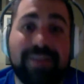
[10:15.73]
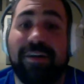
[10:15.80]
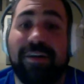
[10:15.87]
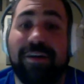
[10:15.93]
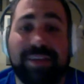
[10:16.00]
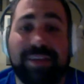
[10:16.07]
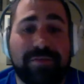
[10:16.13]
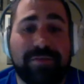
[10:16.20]

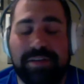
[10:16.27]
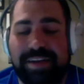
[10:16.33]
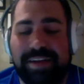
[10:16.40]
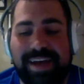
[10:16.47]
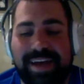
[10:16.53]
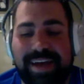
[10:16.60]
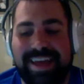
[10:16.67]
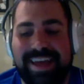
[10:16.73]
definitely not.
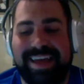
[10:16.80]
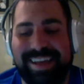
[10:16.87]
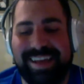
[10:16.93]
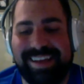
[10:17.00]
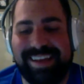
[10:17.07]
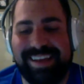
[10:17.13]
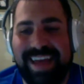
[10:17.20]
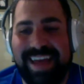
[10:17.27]

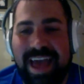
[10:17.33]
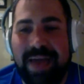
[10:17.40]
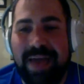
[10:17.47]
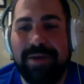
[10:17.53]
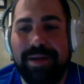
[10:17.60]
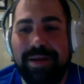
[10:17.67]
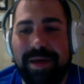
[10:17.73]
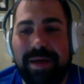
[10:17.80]
But
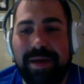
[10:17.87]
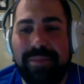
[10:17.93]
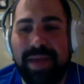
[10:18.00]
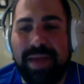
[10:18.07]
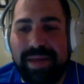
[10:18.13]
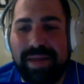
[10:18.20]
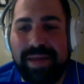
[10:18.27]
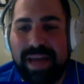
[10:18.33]
it made me
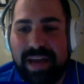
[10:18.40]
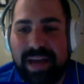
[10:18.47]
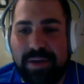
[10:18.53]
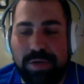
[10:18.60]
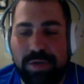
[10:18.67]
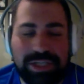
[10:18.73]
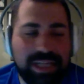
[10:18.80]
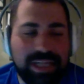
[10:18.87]
kind of wish
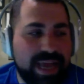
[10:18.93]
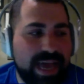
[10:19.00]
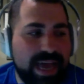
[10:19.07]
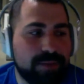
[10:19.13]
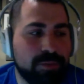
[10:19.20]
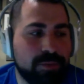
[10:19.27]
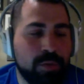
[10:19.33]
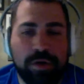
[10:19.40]
that I had
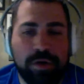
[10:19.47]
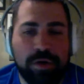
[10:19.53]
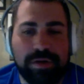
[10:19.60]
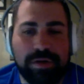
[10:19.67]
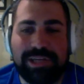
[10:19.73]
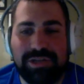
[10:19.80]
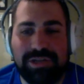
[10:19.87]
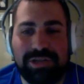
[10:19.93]
more
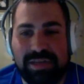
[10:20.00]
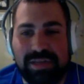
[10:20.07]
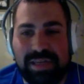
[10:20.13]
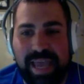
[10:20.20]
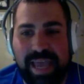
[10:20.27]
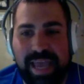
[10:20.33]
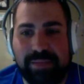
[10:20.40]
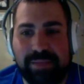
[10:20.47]
digital
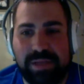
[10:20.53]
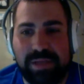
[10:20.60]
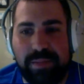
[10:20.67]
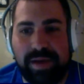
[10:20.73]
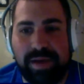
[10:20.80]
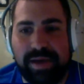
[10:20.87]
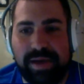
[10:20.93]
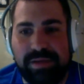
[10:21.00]
games on
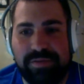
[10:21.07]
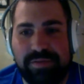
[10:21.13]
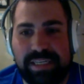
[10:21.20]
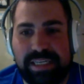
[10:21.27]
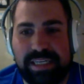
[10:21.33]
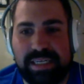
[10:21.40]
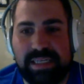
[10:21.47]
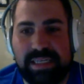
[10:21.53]
my
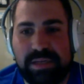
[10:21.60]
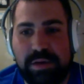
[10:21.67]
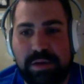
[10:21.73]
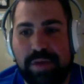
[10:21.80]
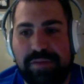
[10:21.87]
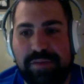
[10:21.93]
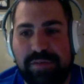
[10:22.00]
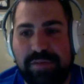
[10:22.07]
360, so I wouldn't
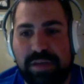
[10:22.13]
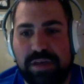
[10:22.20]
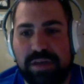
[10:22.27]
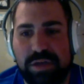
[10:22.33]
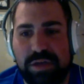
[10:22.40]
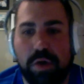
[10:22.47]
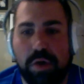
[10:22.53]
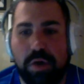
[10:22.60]
have to
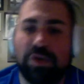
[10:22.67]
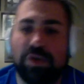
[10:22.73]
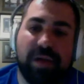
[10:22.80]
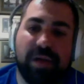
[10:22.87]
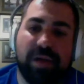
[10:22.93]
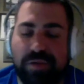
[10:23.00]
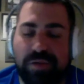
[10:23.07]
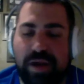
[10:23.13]
go scrounge
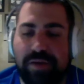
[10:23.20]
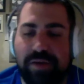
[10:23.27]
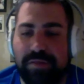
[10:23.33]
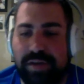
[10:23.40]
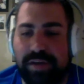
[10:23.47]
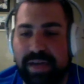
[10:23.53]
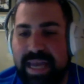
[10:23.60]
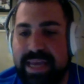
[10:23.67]
around for
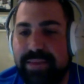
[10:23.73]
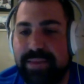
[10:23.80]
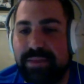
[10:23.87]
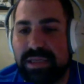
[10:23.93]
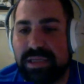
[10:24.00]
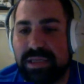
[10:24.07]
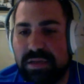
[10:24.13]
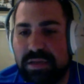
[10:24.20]
games and
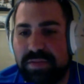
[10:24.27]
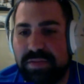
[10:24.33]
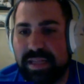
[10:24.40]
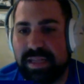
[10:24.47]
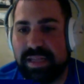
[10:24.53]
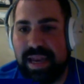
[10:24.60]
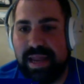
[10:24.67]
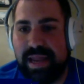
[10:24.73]
stuff like that
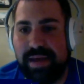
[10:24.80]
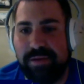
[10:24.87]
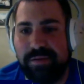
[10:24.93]
now.